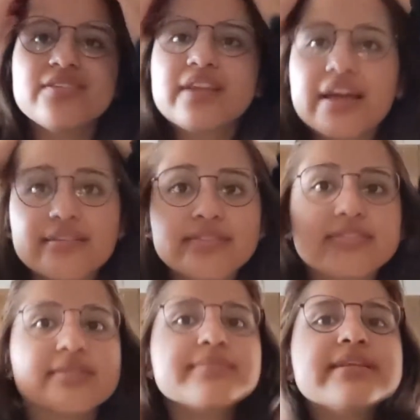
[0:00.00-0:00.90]
I don't have
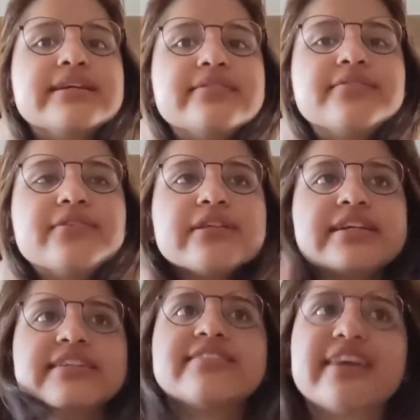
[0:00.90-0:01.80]
something
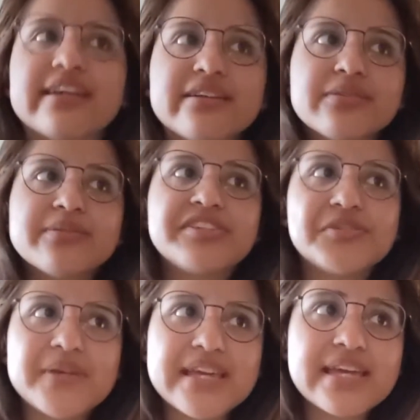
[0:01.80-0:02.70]
fully decided on what
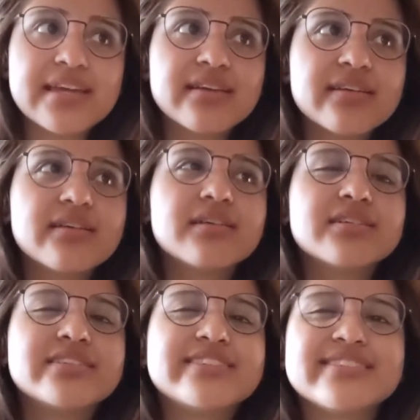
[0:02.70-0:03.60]
to eat.
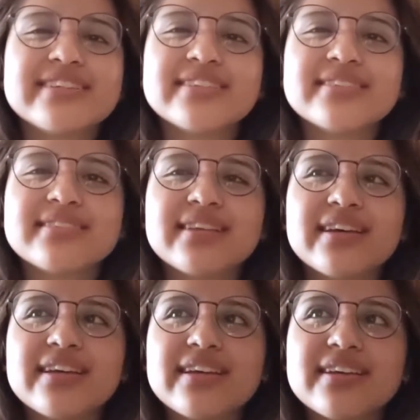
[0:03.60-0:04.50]
Just because
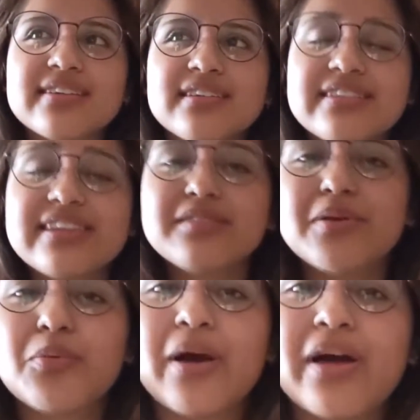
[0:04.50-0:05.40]
like, it takes
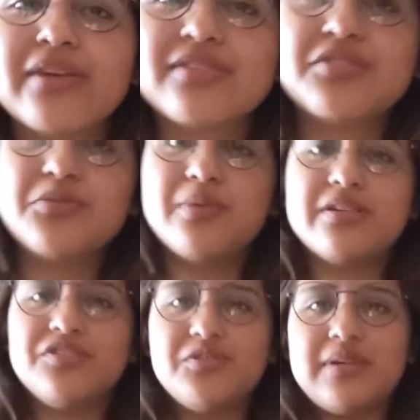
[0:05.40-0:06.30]
me a while to want to